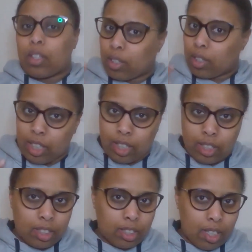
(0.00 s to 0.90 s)

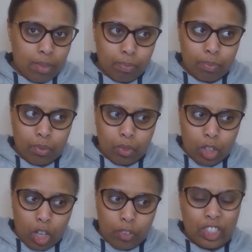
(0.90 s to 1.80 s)
his
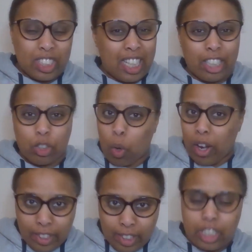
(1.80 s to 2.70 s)
girlfriend / wife
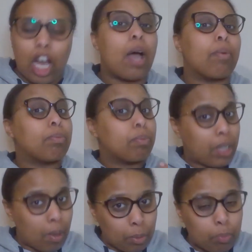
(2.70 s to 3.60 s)
at the time
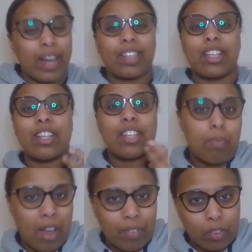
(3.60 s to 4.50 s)
becoming pregnant, him
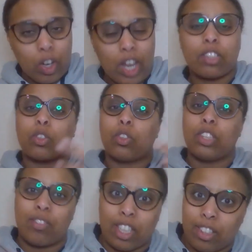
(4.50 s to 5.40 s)
having Randall,
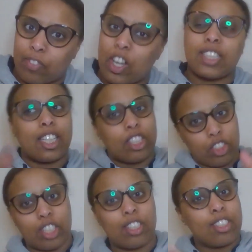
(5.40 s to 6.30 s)
leaving at the fire
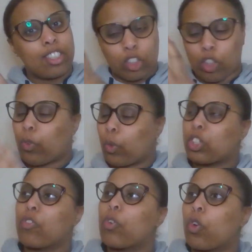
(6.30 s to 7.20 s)
station, so
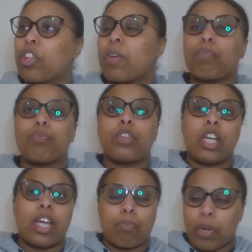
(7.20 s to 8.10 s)
forth.
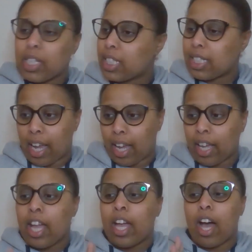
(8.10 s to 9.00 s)
In present day,
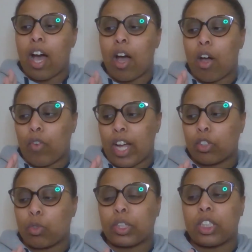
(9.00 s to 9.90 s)
Randall
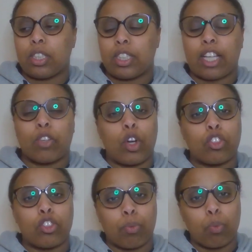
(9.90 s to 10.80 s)
wanted to take a road
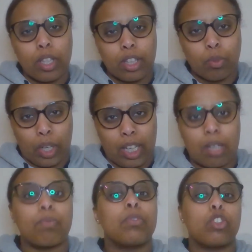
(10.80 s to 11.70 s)
trip with
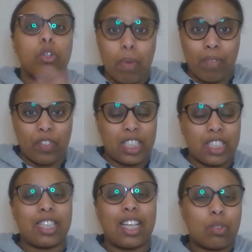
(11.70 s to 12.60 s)
William to Memphis,
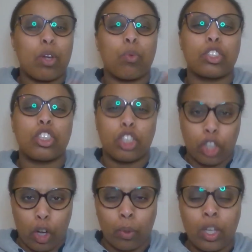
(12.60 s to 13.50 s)
and that's where he wanted to
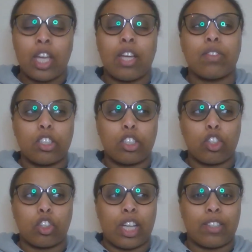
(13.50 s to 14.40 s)
go. Even though the
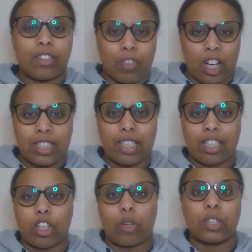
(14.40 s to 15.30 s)
doctor had advised that, you
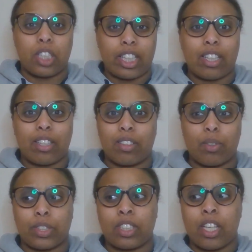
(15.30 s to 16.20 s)
know, it was lucky that he
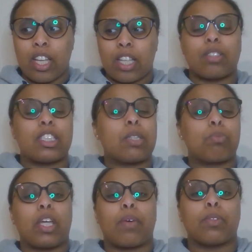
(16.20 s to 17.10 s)
was still
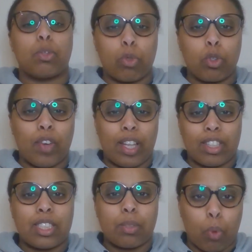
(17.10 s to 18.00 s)
being able to move at
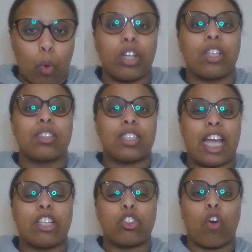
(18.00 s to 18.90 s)
this point
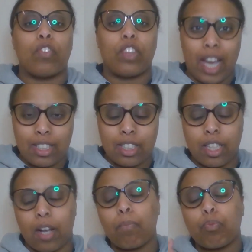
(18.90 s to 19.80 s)
stage of the
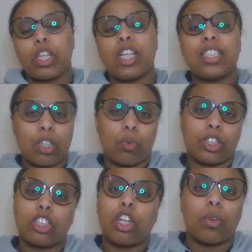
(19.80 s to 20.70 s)
cancer, he still wanted
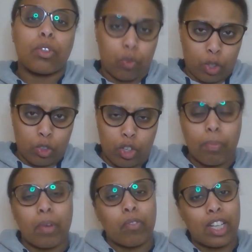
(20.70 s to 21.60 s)
to go on the road trip,
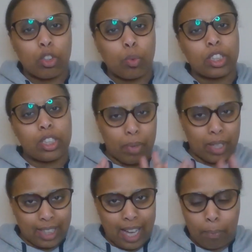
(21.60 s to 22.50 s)
and Randall wanted to make
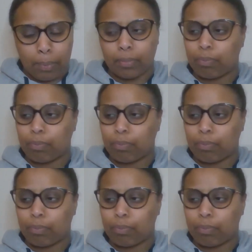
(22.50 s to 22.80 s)
that happen.